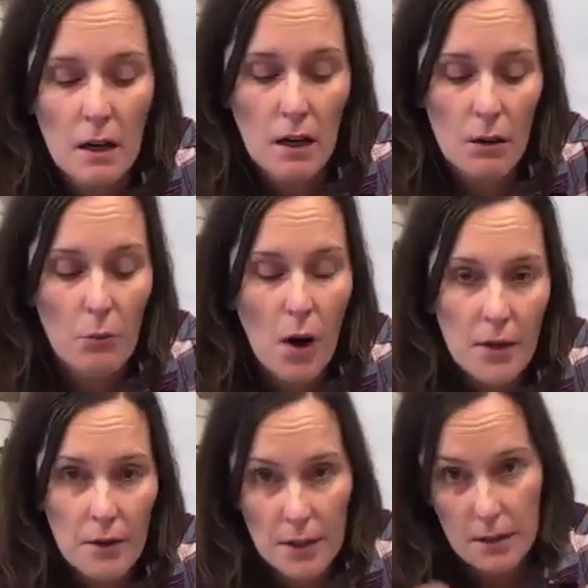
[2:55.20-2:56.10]

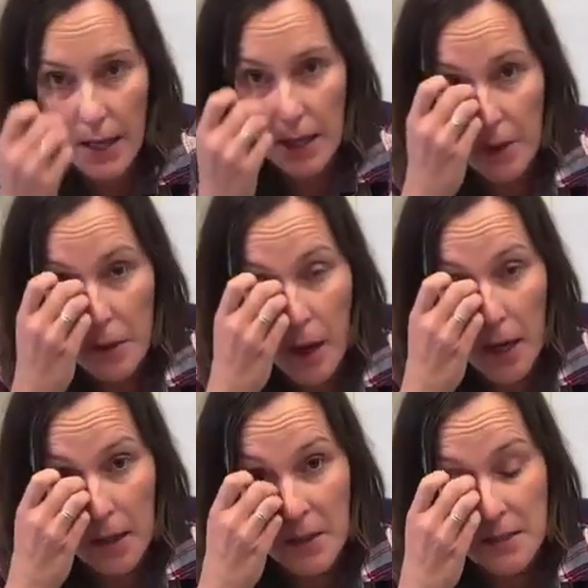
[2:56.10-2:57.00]
water and light
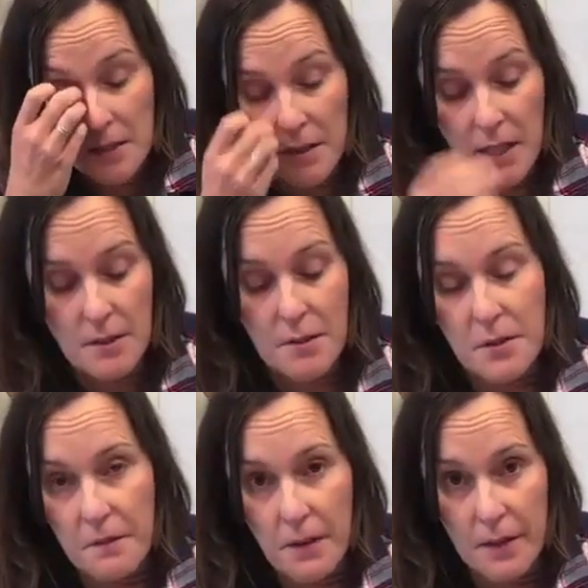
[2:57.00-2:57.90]
requirement. So that's
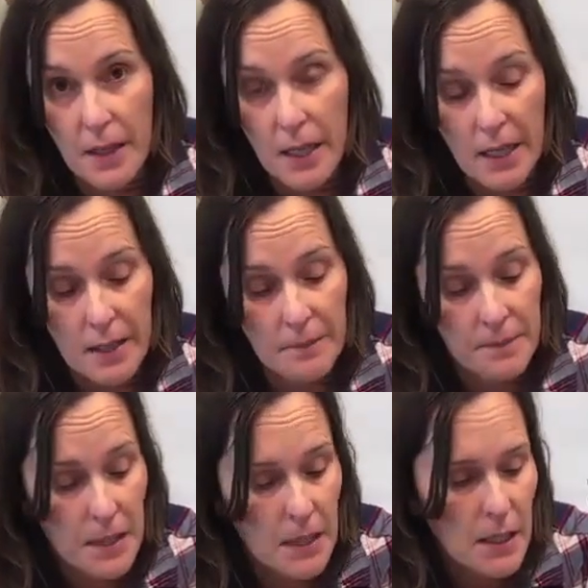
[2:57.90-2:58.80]
also fun to
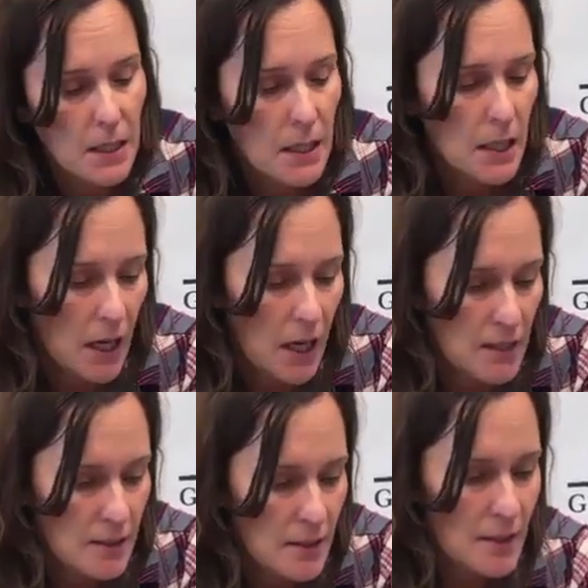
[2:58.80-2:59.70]
add.
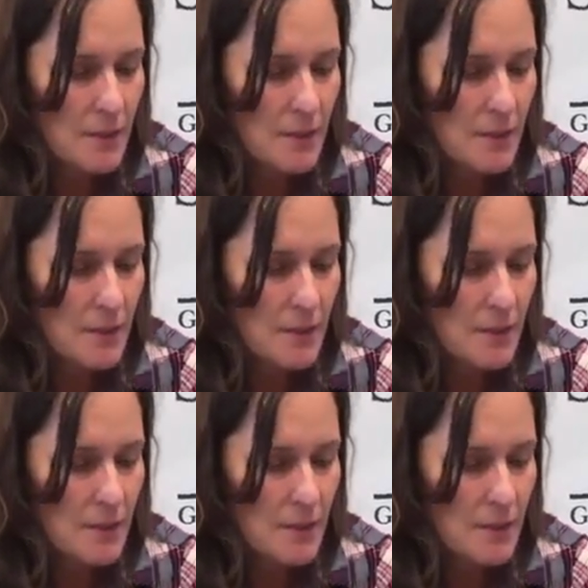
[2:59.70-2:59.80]
I did